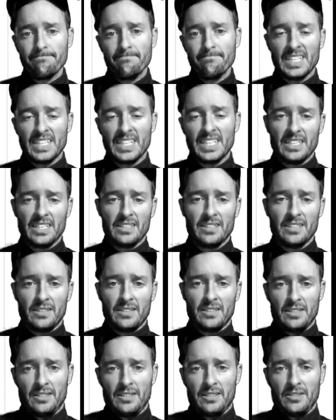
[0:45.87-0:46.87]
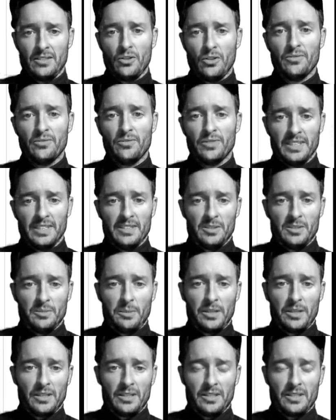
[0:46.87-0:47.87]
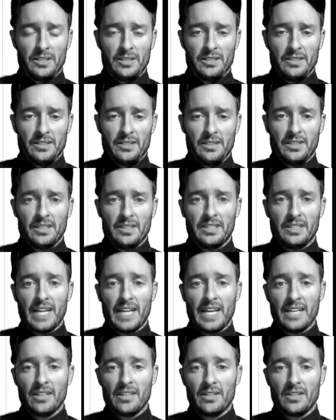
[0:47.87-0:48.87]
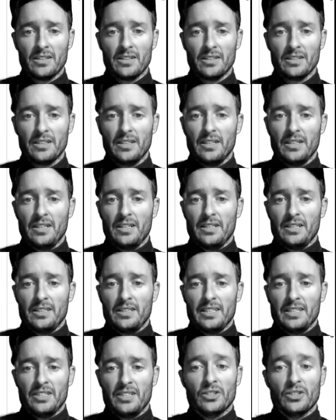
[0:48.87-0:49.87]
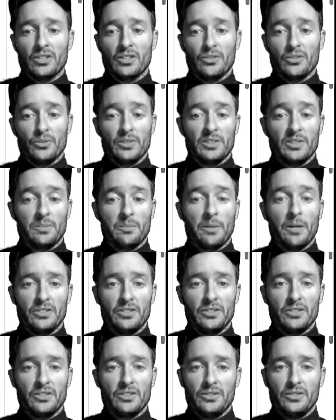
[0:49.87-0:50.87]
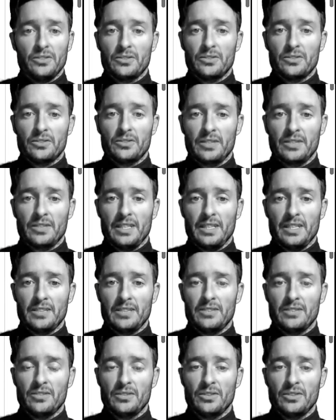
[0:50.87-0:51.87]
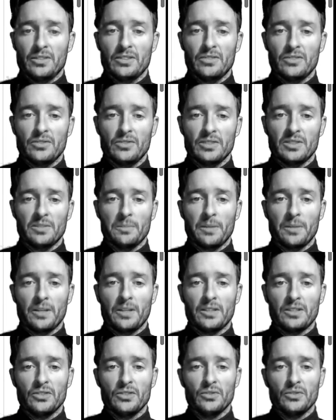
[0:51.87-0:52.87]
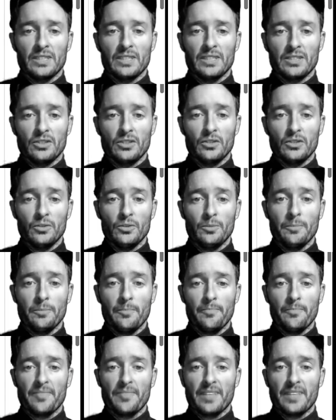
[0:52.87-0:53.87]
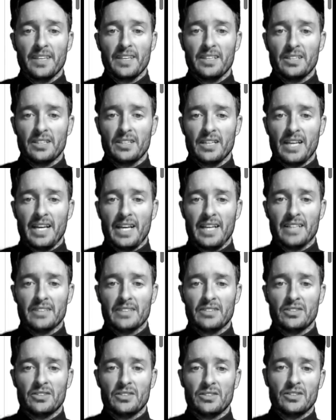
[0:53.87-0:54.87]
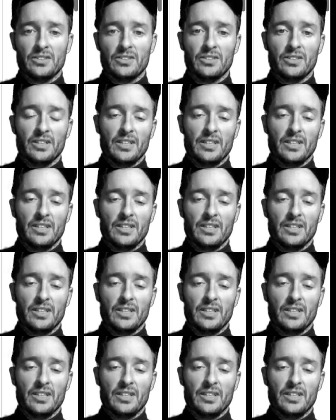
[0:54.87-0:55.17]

that are hopefully going to spark a dialogue that you're going to respond to. Okay, so you're going to respond using Loom, and you're going to answer,